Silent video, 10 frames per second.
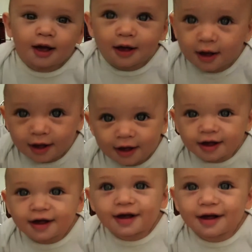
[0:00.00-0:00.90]
but
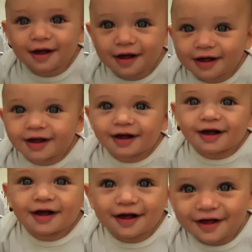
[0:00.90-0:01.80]
sad?
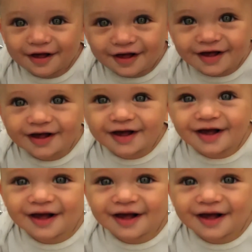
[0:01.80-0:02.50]
My generation lives